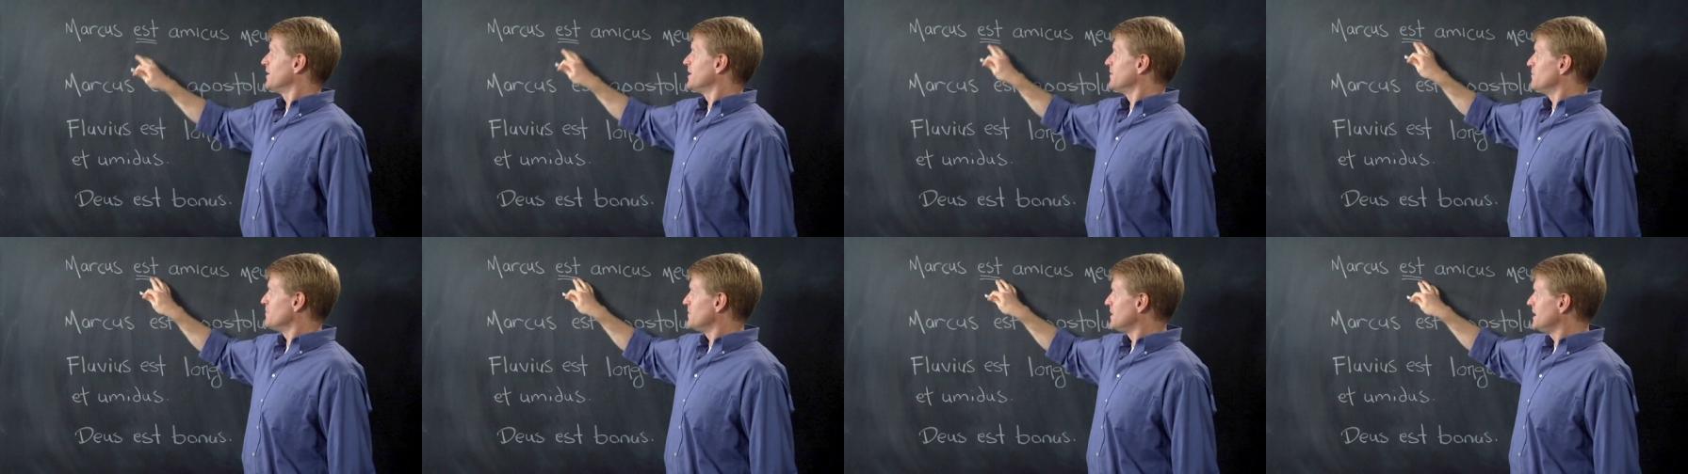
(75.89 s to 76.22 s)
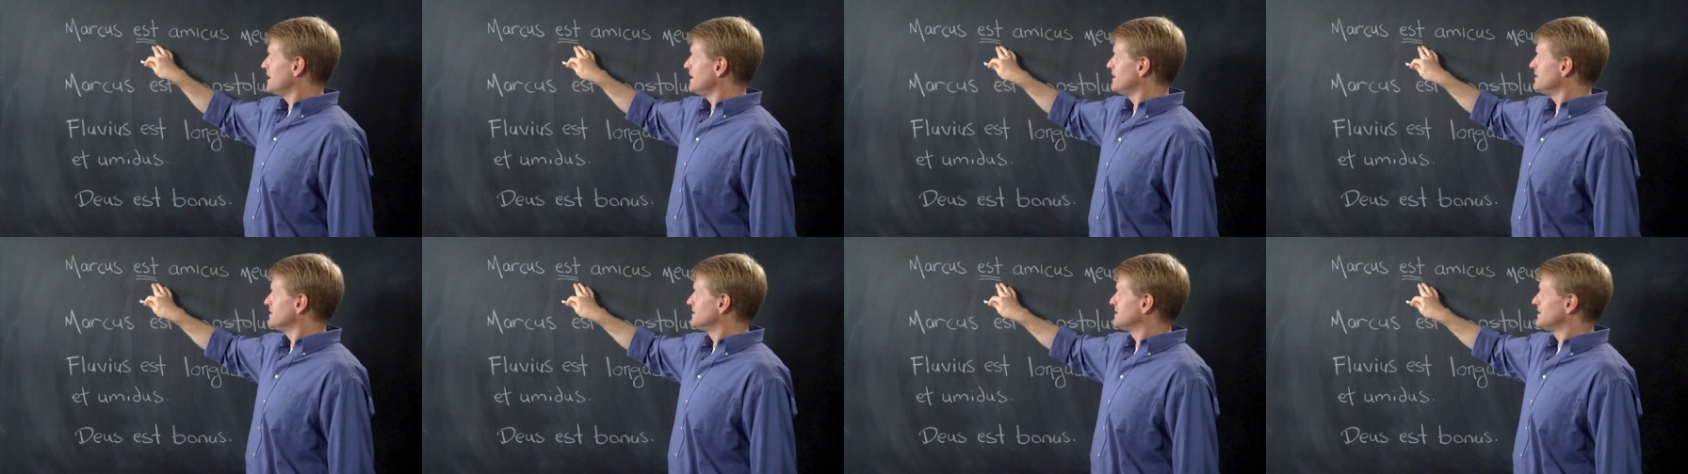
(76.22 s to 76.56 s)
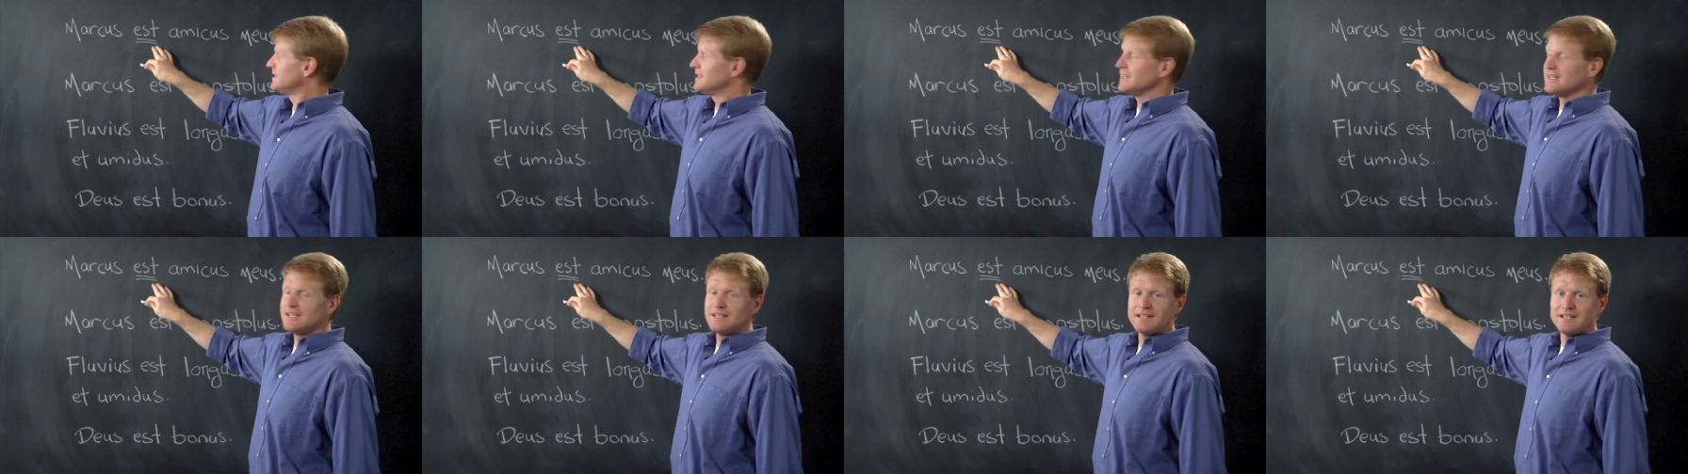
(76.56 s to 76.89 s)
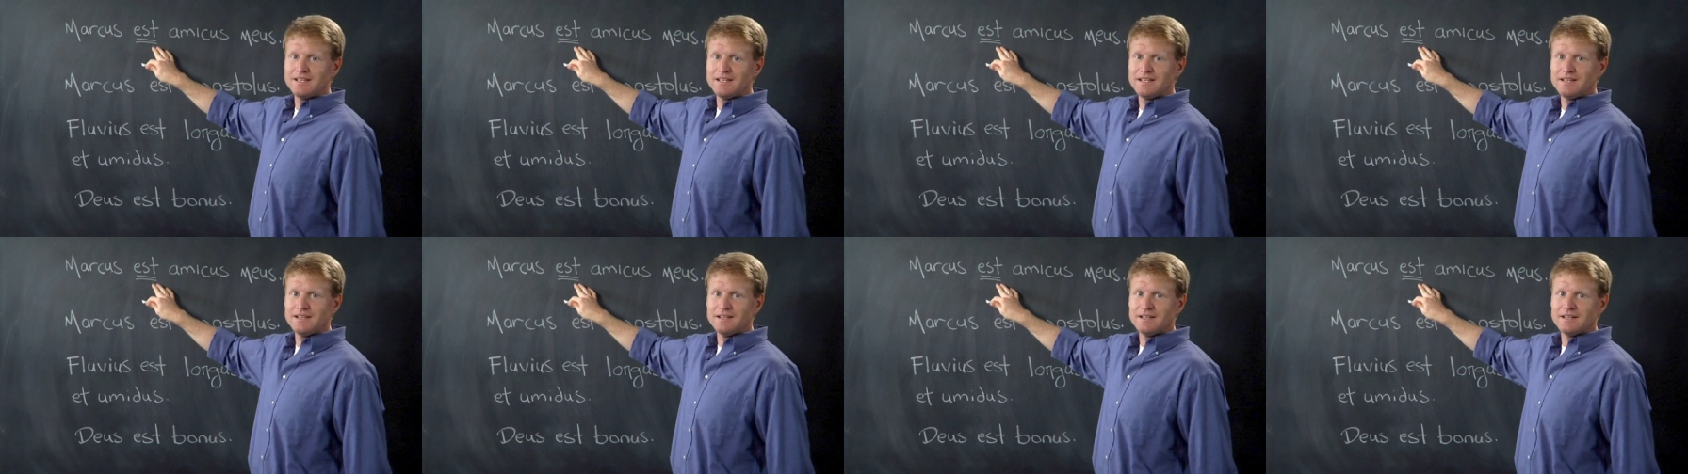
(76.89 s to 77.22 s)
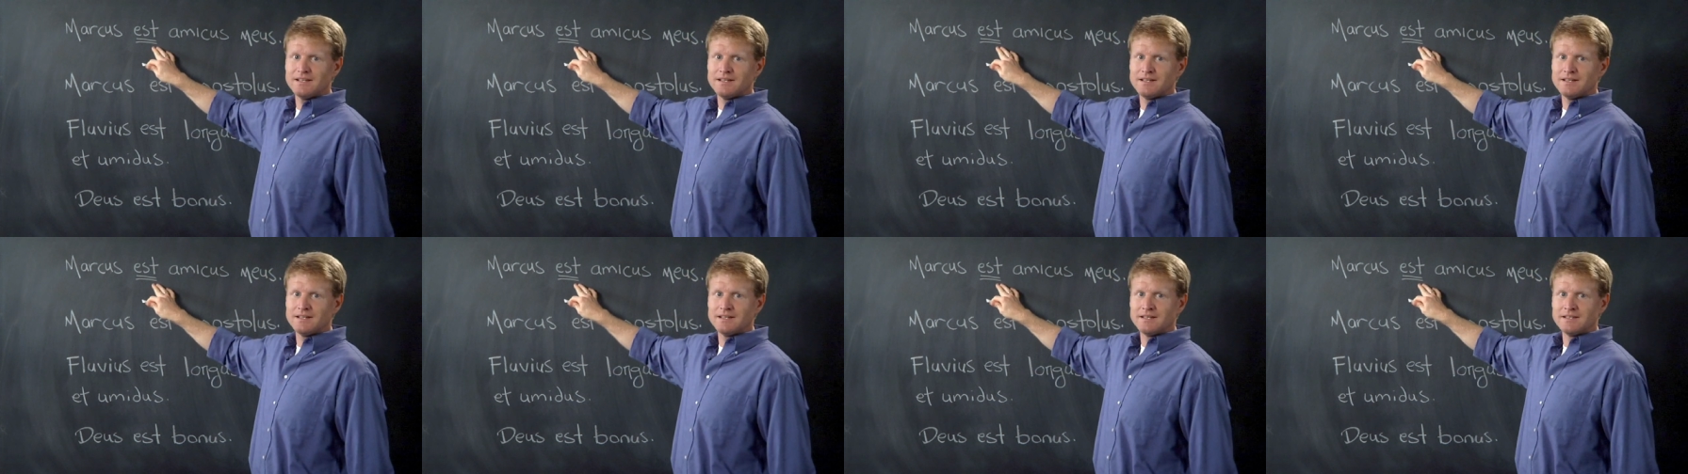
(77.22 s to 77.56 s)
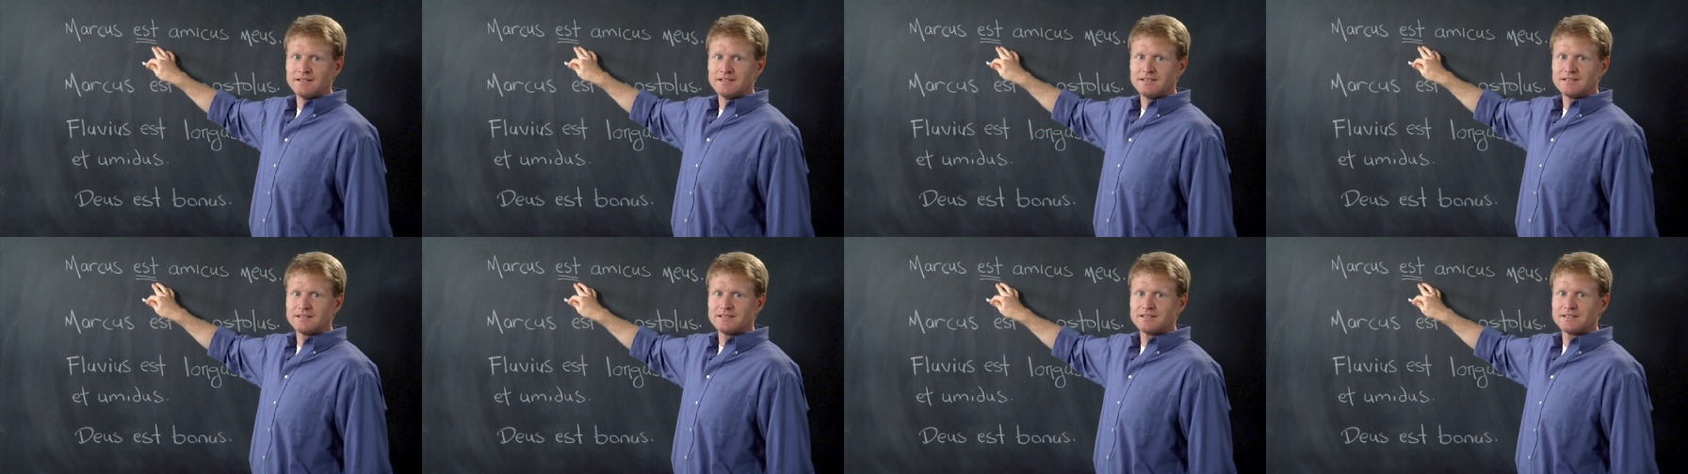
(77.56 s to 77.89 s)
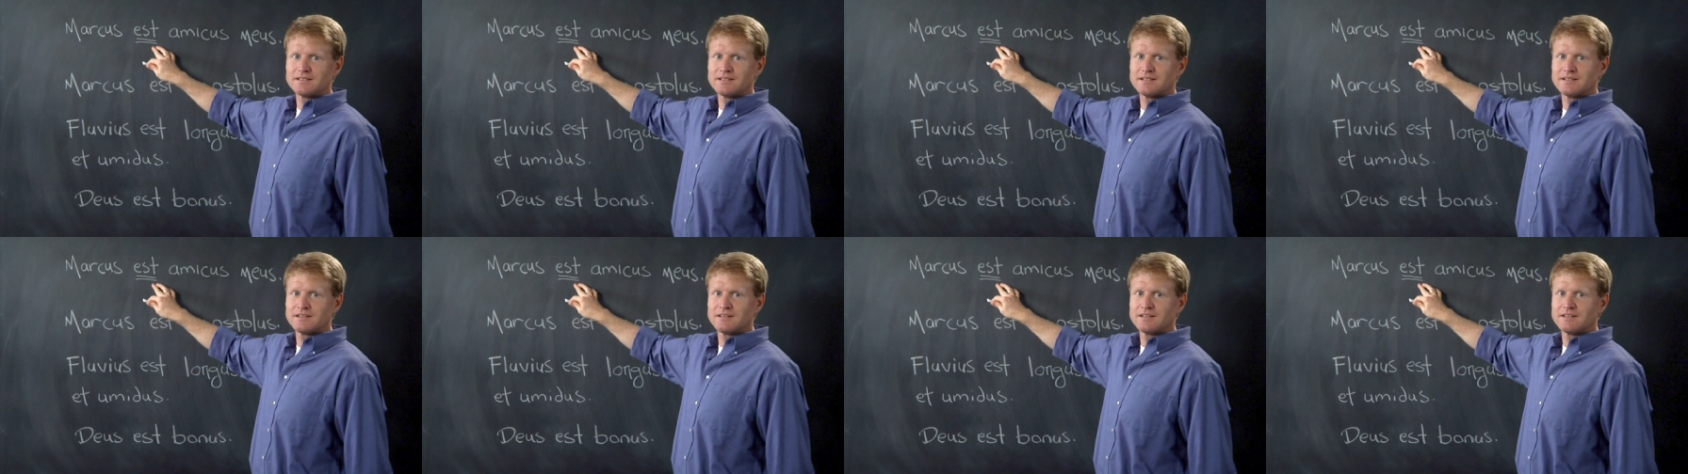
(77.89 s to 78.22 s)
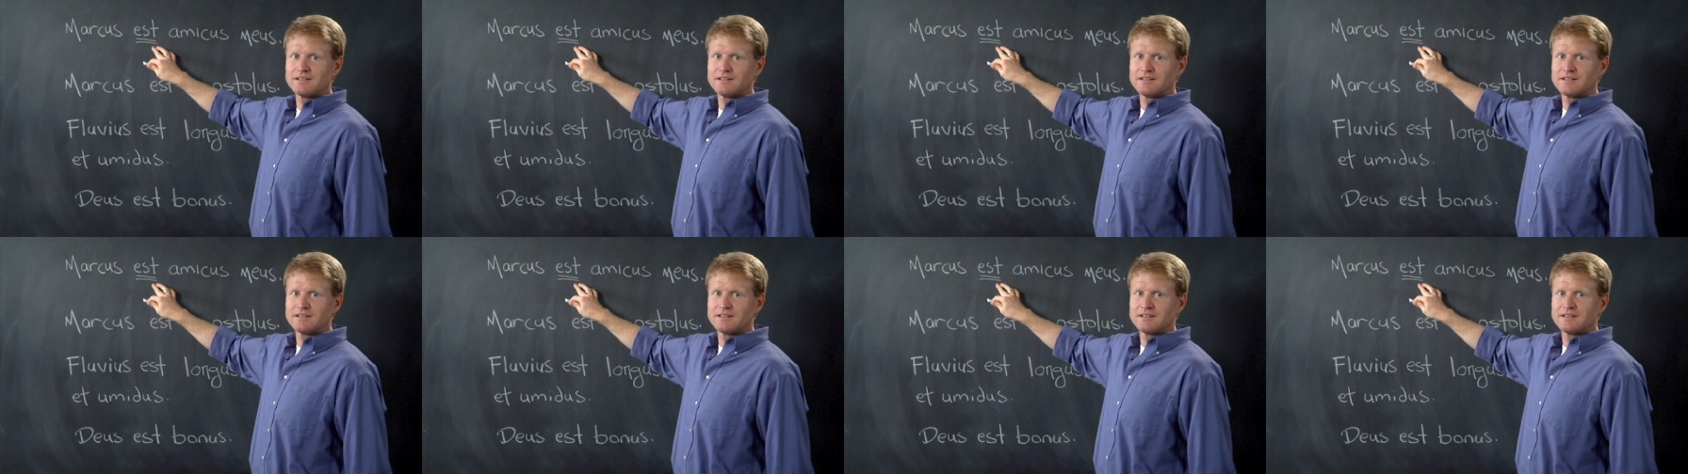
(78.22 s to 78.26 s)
it means he is,